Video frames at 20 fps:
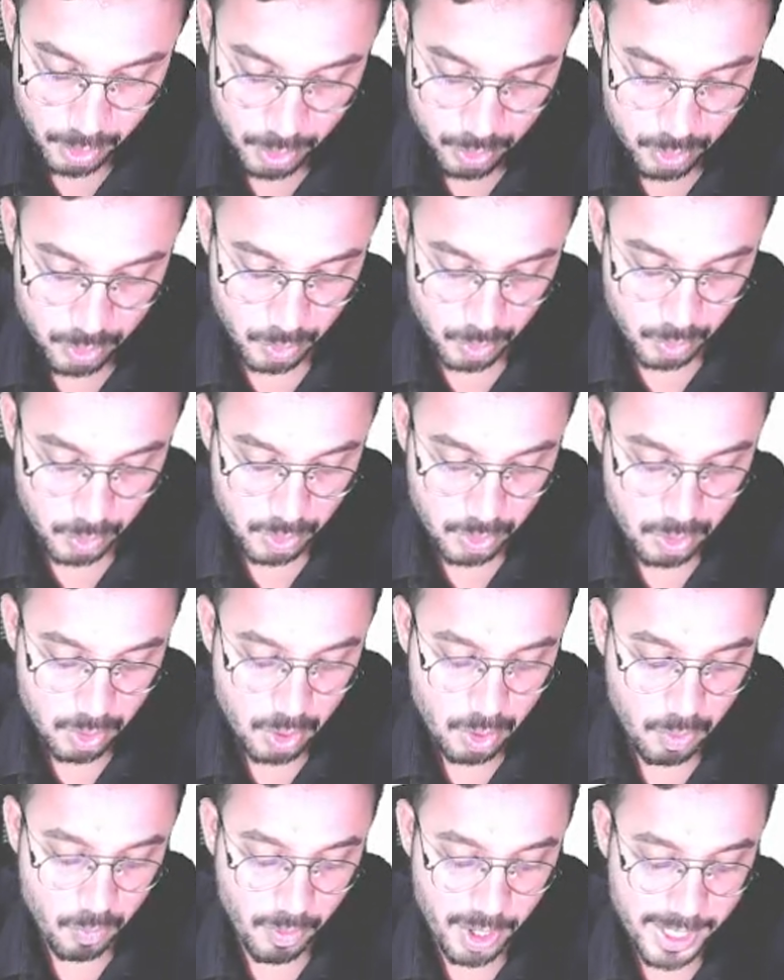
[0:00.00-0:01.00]
So
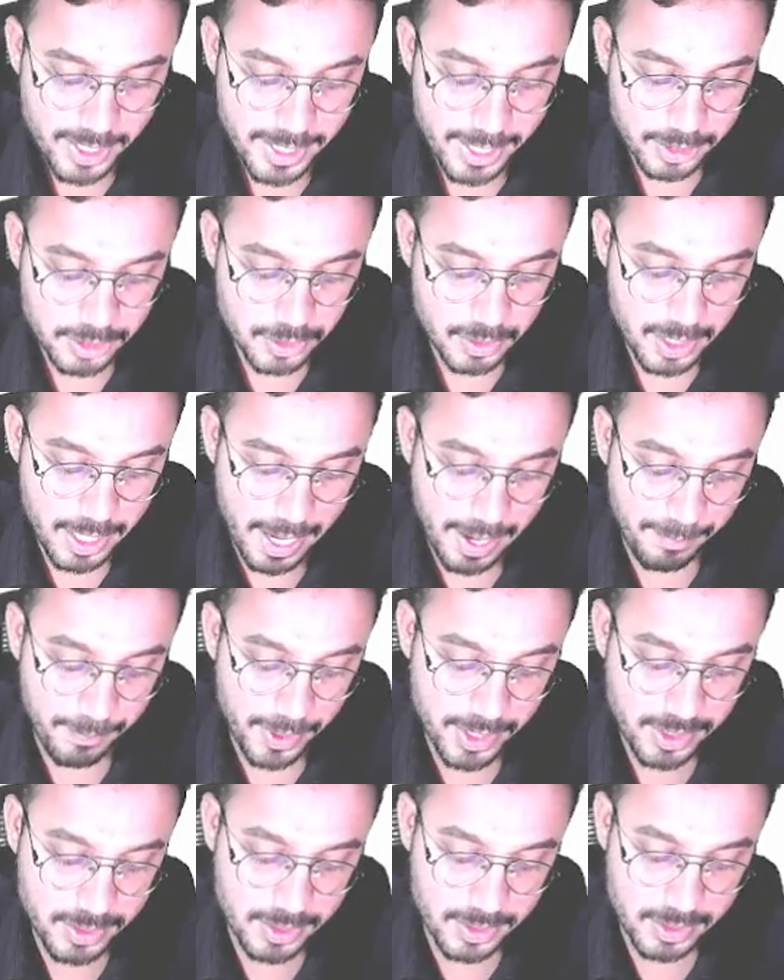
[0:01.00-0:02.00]
what actually
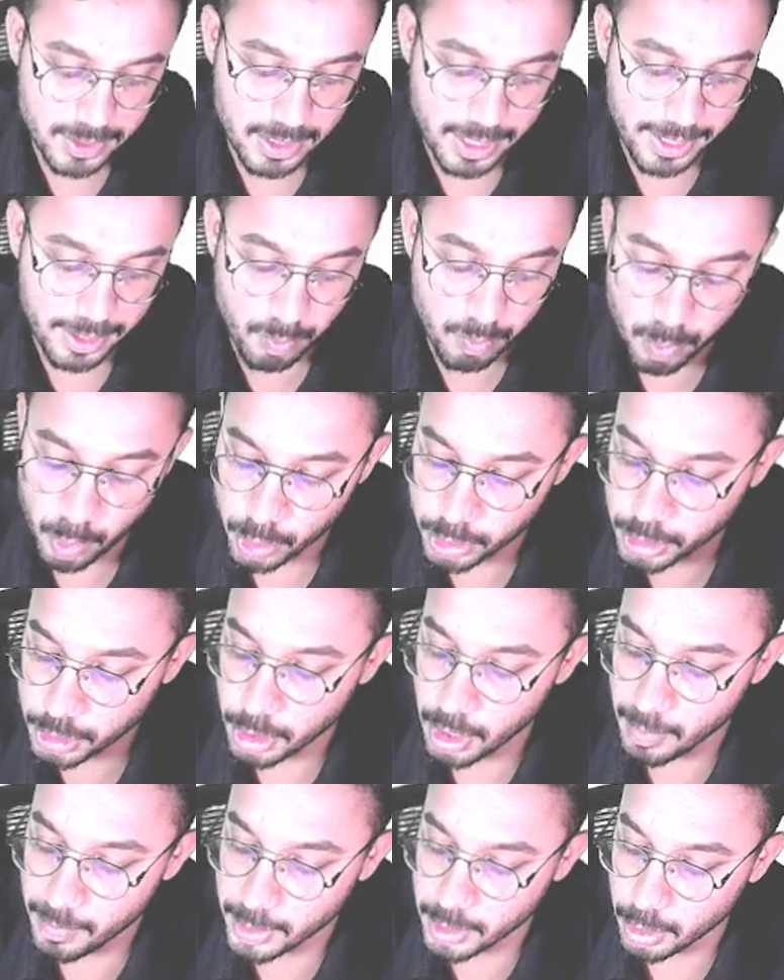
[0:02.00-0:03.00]
happens is, like, most
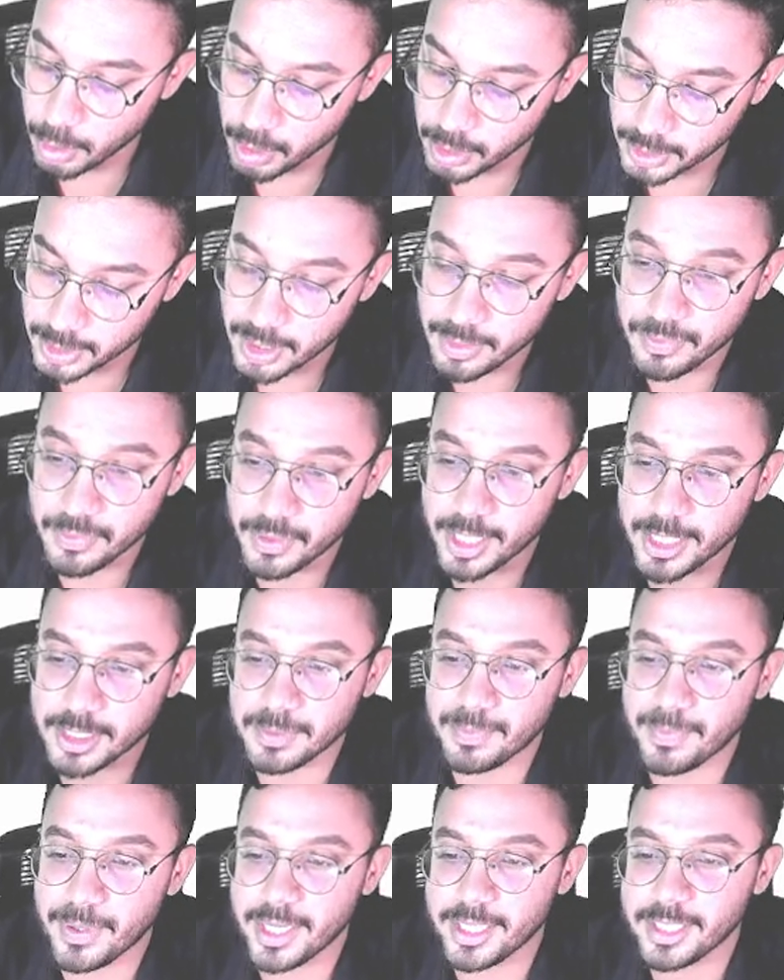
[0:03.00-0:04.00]
common cause of
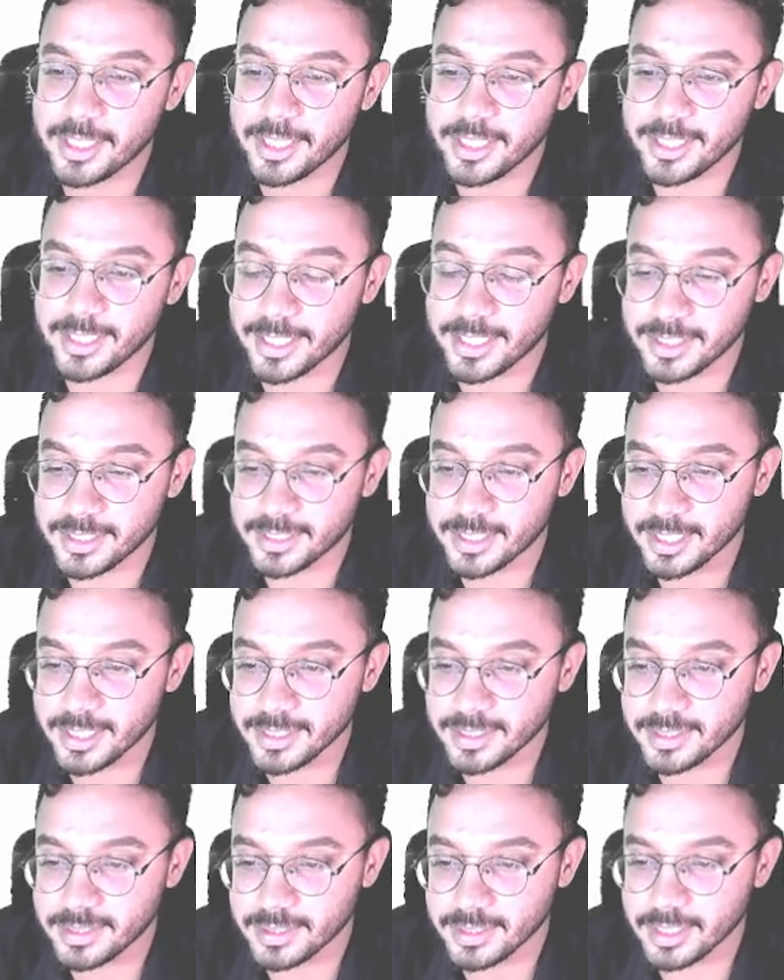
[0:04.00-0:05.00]
respiratory
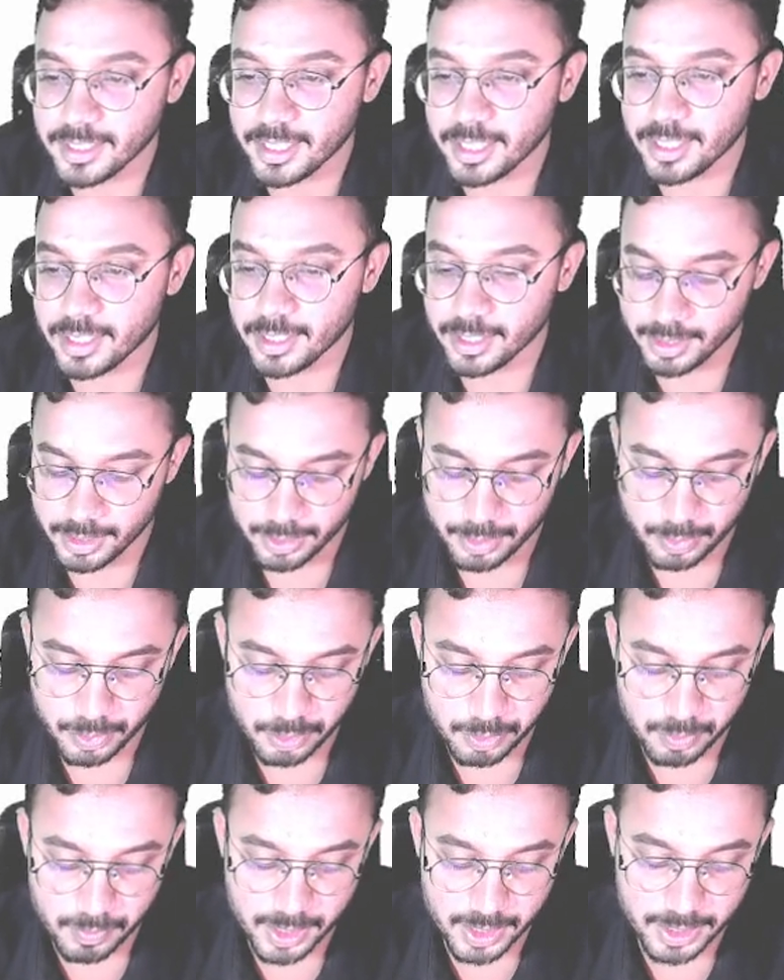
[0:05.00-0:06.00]
distress in a
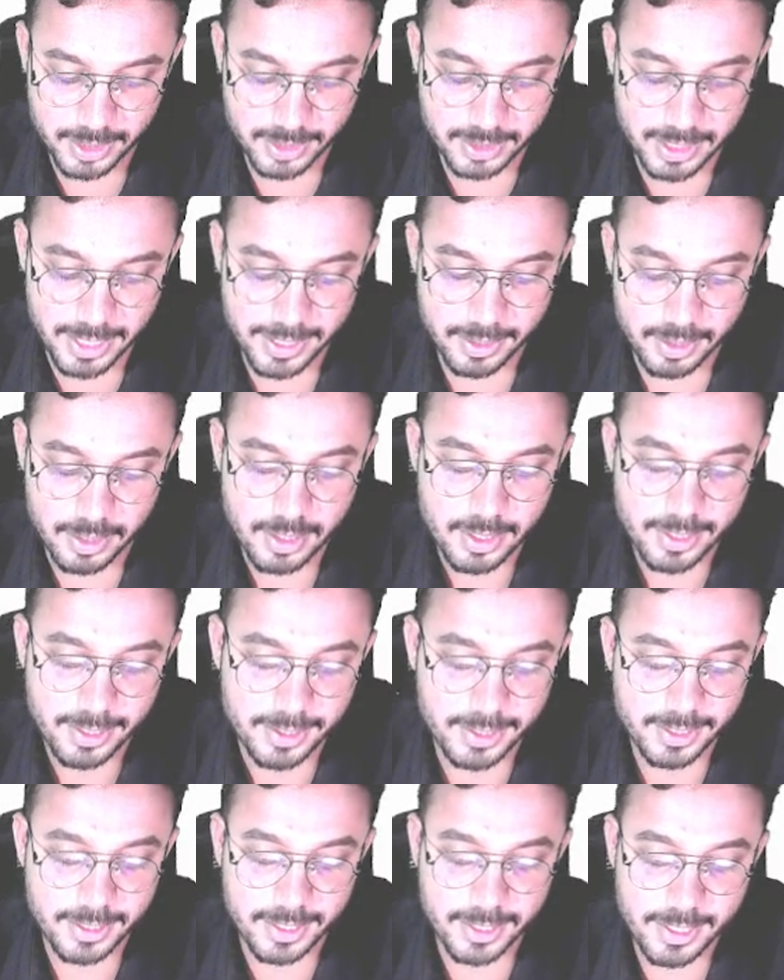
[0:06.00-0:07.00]
newborn is like
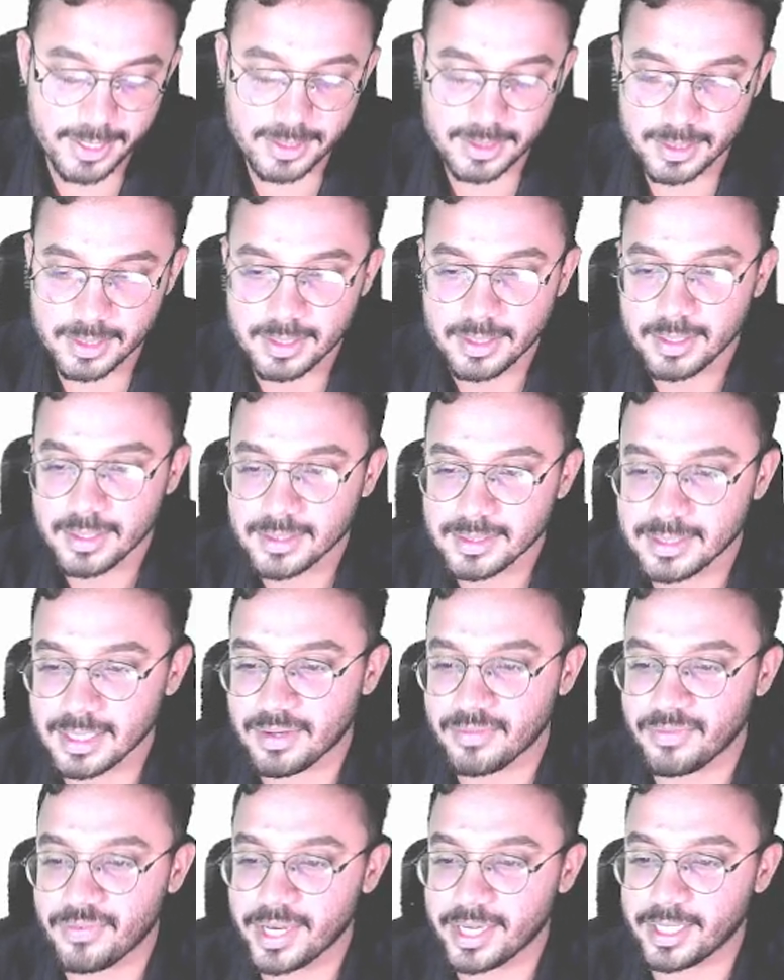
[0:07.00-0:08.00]
decreased
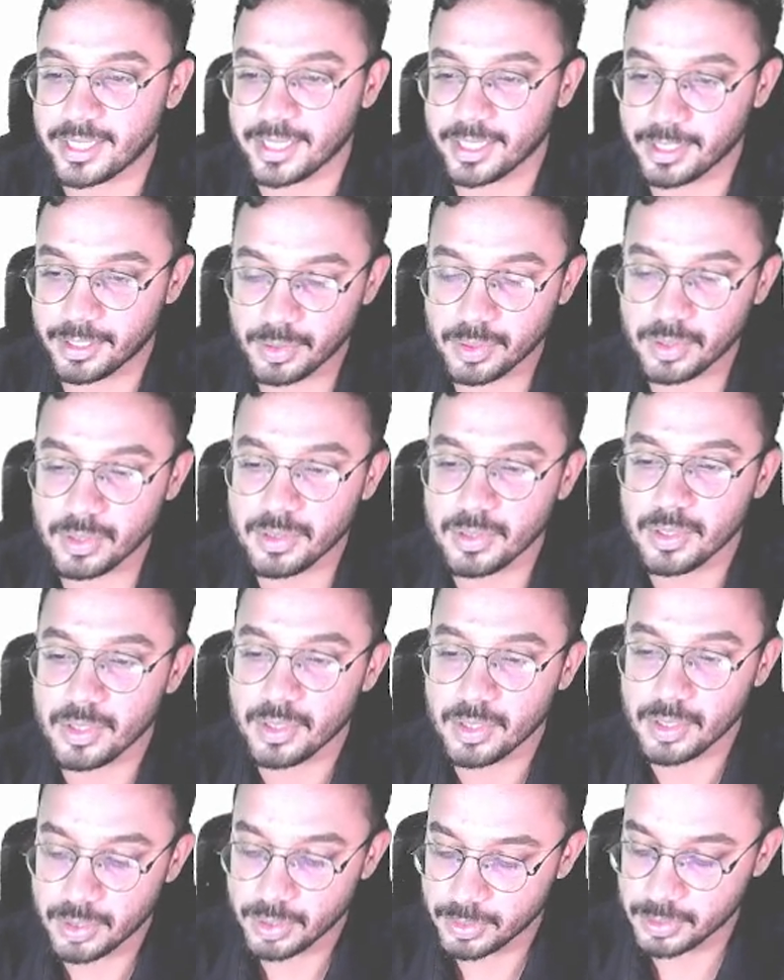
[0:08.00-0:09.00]
surfactant, no?
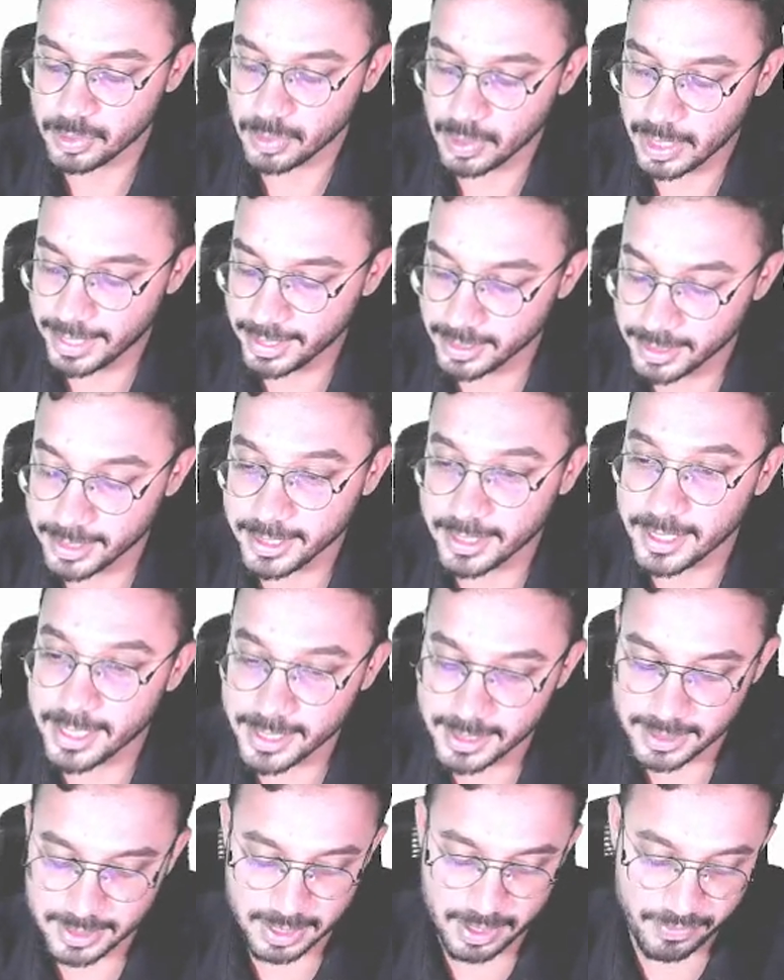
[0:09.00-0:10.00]
So like
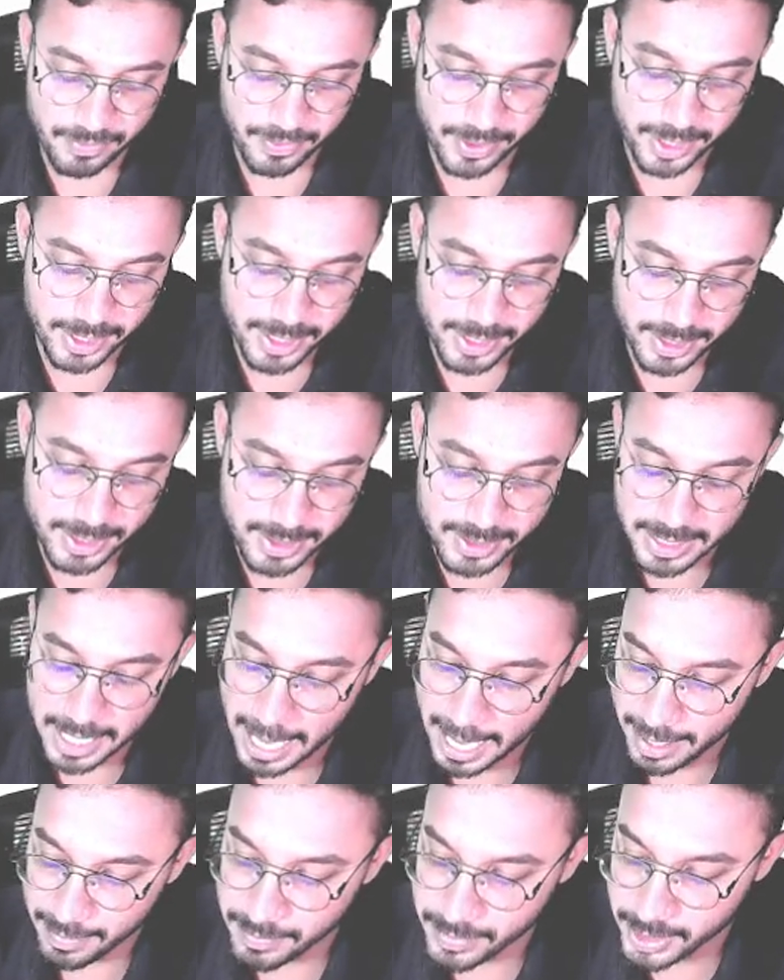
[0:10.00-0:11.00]
decreased surfactant is
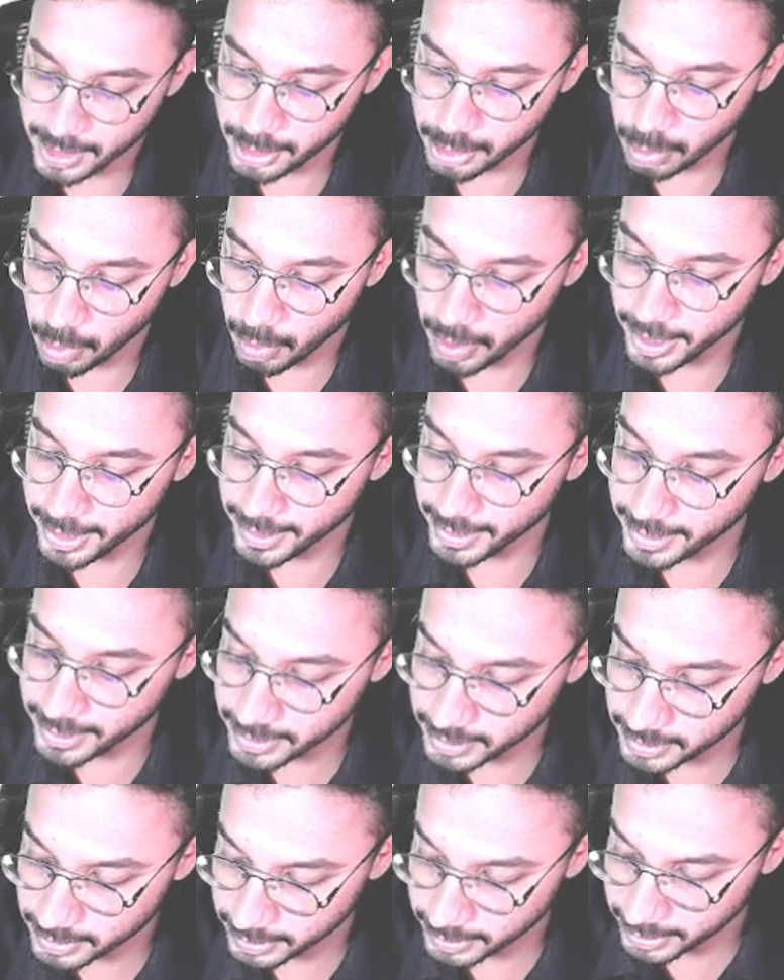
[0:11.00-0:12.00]
absent or it
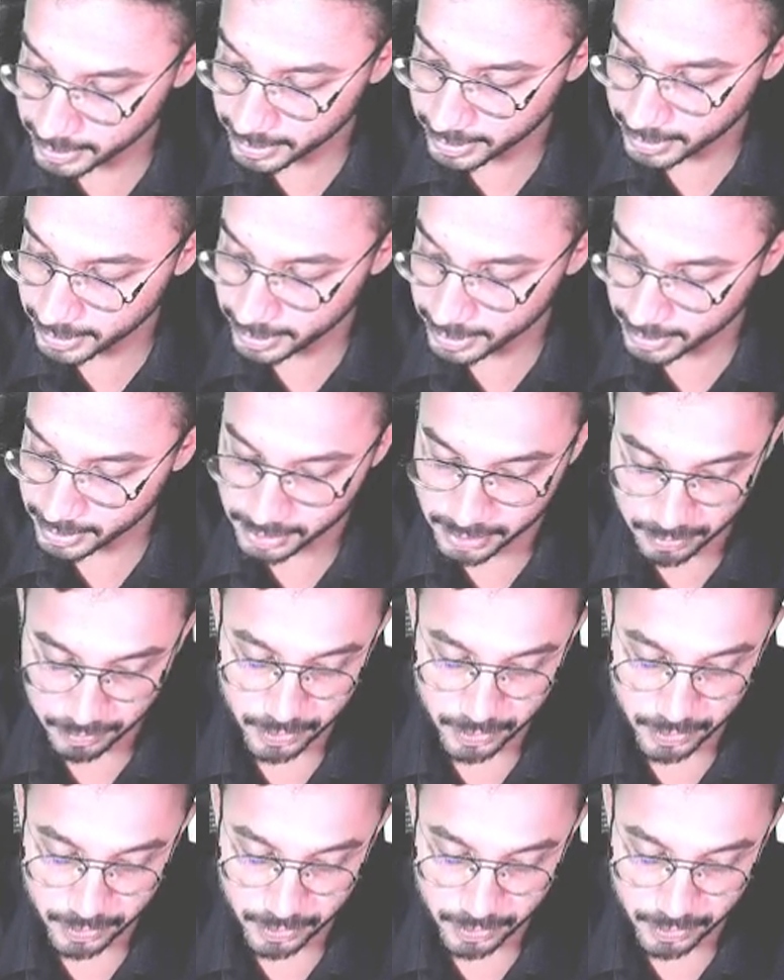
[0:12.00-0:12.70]
is decreased.